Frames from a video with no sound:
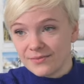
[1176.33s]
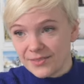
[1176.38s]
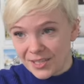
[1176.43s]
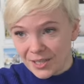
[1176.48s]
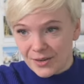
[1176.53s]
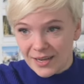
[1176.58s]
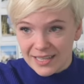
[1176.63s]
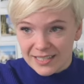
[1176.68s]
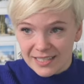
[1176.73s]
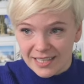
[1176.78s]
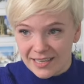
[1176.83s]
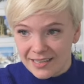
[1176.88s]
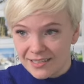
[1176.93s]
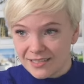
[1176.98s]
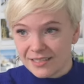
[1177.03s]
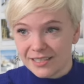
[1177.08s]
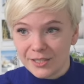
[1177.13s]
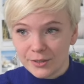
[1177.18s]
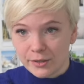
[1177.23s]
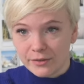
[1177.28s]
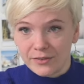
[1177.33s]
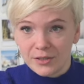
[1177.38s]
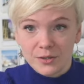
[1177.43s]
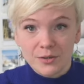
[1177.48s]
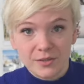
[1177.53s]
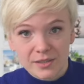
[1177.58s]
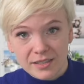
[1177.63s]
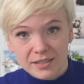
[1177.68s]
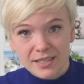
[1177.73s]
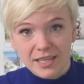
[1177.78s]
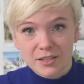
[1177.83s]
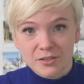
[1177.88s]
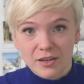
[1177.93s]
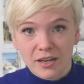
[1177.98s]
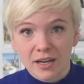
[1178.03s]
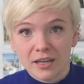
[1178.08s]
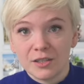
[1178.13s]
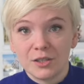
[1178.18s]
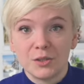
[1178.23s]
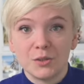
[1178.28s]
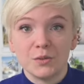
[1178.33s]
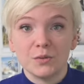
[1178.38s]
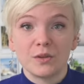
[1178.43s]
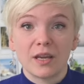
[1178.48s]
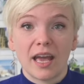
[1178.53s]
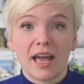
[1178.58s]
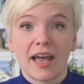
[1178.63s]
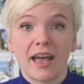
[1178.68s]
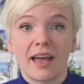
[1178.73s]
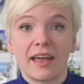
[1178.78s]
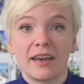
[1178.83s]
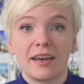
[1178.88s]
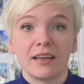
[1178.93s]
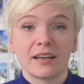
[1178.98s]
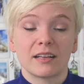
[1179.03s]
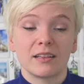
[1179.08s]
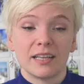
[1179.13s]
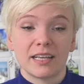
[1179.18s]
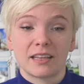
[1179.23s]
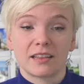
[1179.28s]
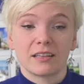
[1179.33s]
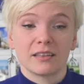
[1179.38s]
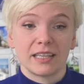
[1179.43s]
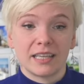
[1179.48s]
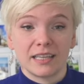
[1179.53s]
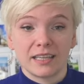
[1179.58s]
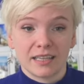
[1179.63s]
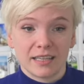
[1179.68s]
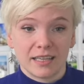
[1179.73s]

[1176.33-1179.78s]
video essays, gear reviews, etc., you can click the link